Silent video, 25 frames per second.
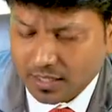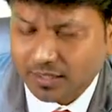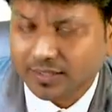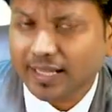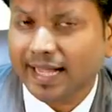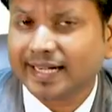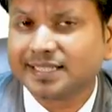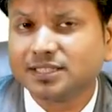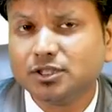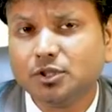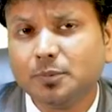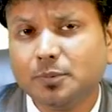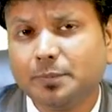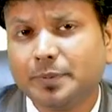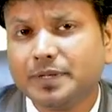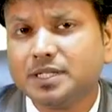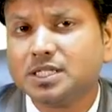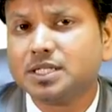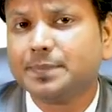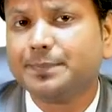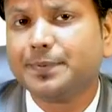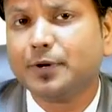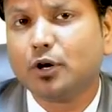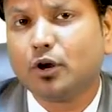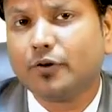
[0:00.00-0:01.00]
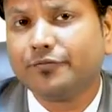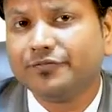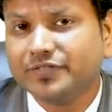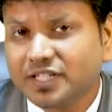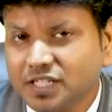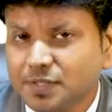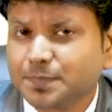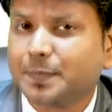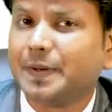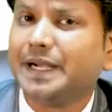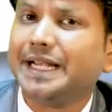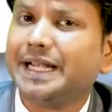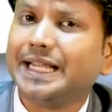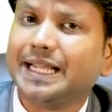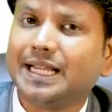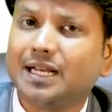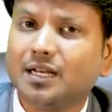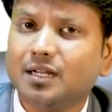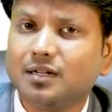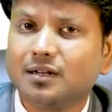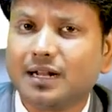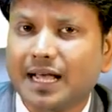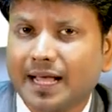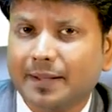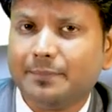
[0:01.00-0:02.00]
The active principle of this
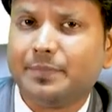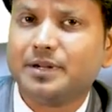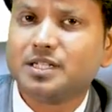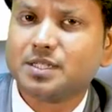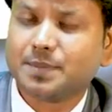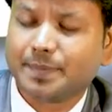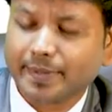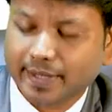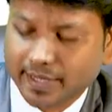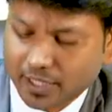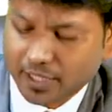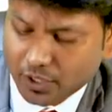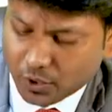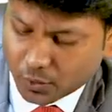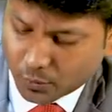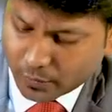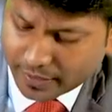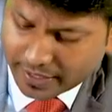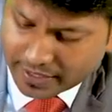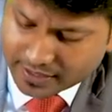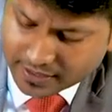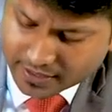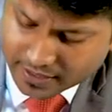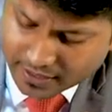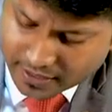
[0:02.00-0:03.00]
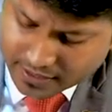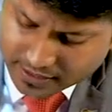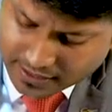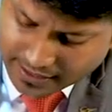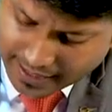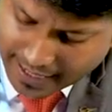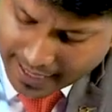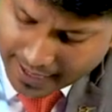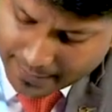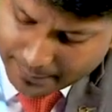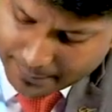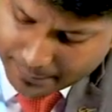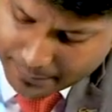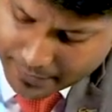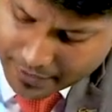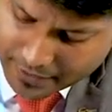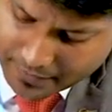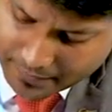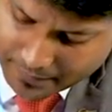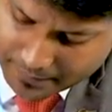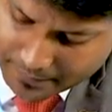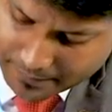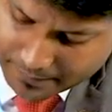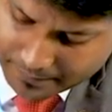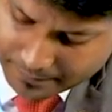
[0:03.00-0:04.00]
particular Abrus precatorius is Abrin.